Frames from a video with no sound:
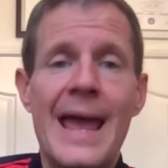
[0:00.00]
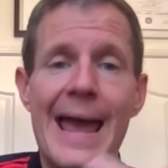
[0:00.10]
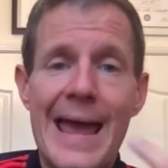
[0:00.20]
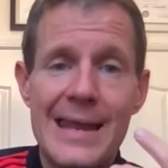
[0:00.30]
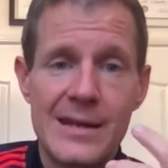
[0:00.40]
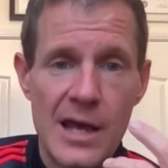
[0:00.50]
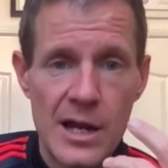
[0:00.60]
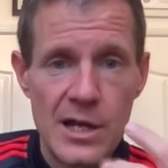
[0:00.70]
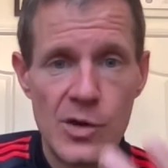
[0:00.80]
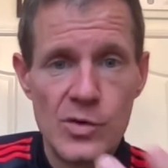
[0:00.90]
and
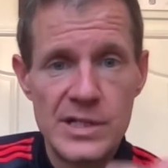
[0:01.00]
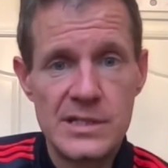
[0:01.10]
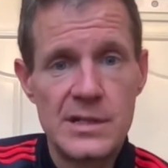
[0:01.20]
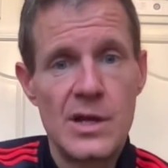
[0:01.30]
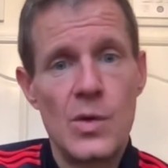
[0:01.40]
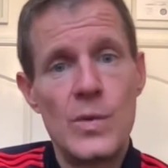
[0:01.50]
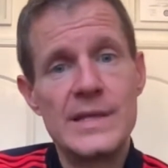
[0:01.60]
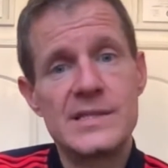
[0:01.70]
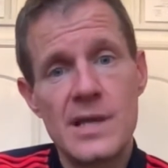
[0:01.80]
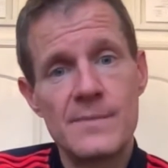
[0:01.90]
loaded with
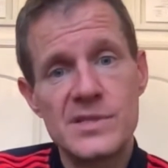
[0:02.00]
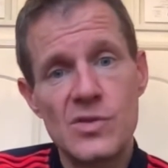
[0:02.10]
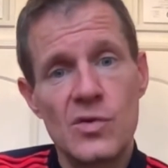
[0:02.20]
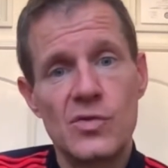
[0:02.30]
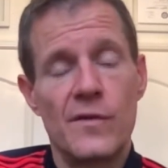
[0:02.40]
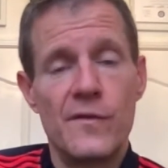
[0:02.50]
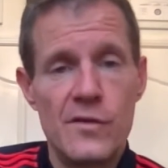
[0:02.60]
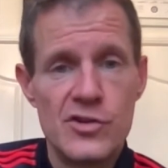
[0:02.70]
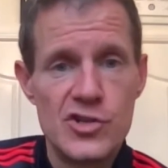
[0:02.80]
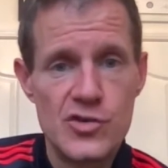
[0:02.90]
some sort of
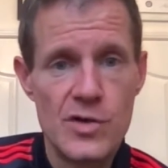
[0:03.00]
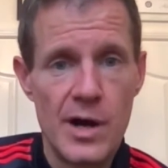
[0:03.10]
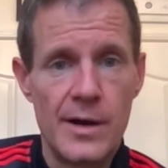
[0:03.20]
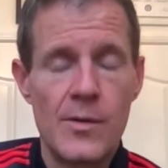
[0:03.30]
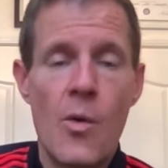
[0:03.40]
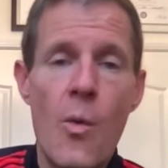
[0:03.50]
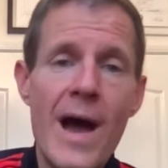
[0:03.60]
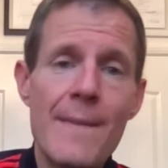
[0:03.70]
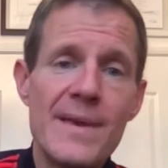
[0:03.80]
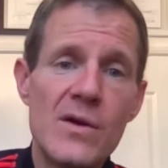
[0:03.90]
sugar.
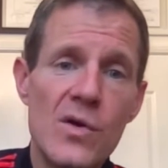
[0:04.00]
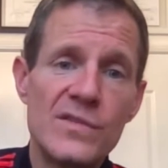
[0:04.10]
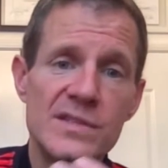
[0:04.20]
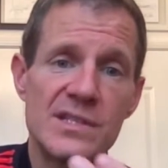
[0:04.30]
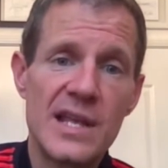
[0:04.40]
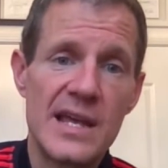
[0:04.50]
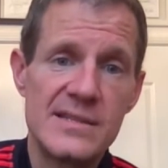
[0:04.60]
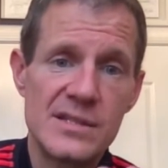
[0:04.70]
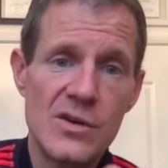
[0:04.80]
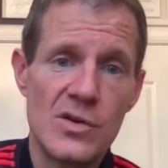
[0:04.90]
Why? Because it
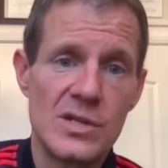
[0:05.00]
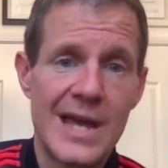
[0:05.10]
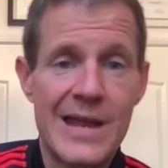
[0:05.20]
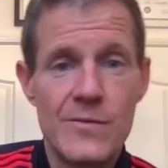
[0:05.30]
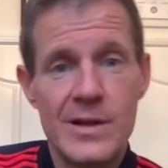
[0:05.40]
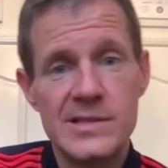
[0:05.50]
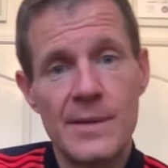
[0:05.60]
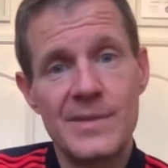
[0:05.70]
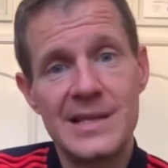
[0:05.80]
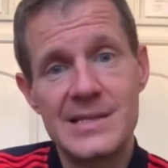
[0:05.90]
tastes good, and when
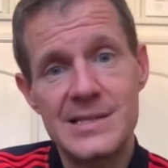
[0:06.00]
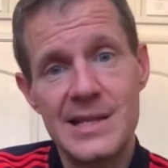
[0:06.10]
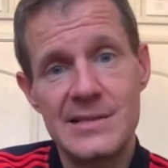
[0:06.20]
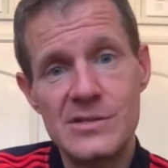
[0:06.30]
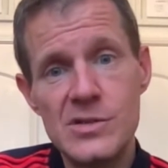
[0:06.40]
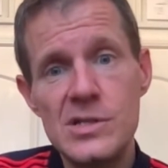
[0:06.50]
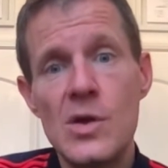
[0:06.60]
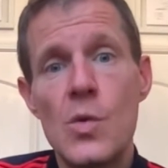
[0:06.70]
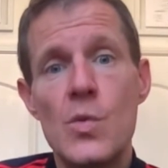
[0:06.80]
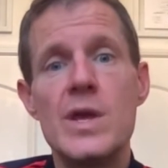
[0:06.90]
something tastes good,
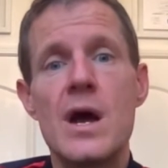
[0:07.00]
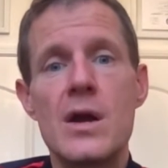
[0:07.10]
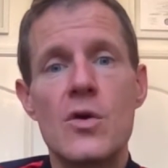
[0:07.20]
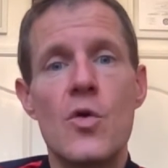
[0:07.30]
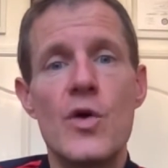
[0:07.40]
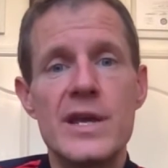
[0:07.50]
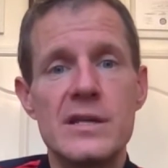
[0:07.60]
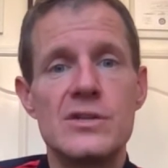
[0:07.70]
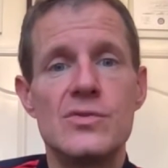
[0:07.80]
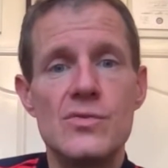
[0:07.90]
we are going
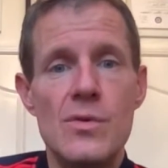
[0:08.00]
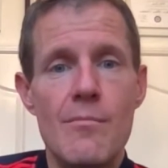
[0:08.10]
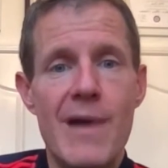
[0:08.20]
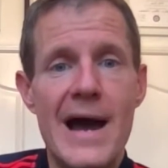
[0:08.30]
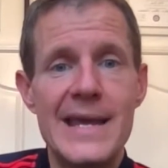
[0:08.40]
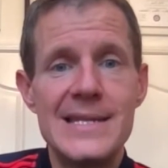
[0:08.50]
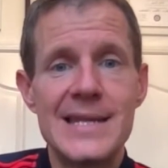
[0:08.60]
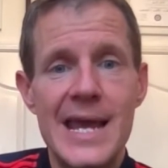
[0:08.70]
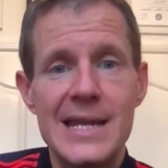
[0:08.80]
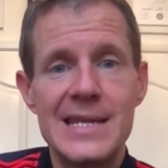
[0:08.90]
to buy it
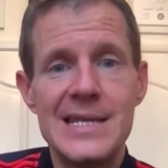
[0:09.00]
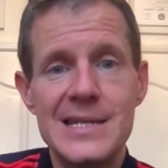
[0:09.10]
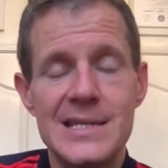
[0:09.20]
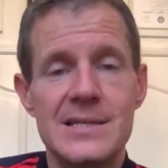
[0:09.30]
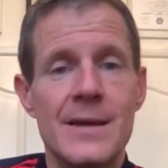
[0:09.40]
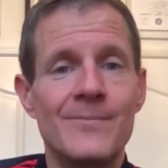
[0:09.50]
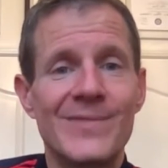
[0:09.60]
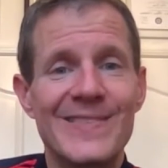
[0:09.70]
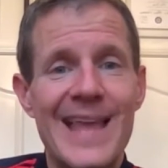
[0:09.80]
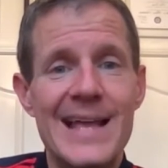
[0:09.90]
and eat it.
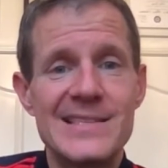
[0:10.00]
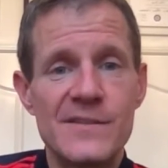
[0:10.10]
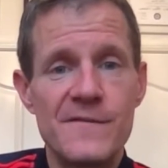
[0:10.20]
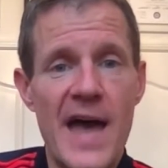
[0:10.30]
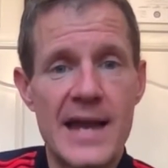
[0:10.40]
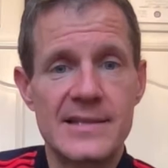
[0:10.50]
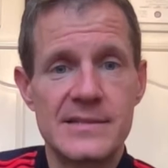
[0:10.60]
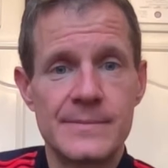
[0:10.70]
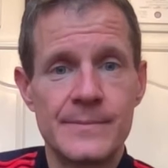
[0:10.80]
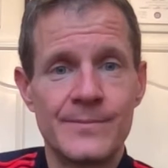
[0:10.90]
That's a fact.
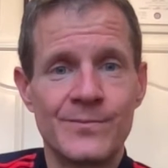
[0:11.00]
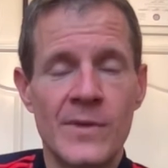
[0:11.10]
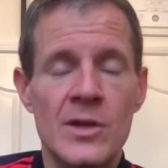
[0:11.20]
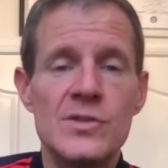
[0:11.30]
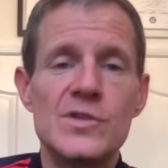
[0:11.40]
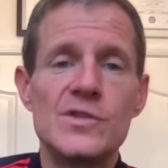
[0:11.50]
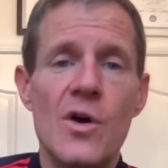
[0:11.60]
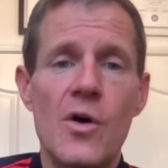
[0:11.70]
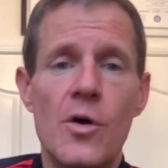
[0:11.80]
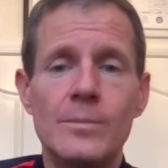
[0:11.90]

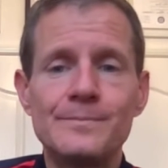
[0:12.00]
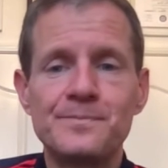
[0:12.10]
So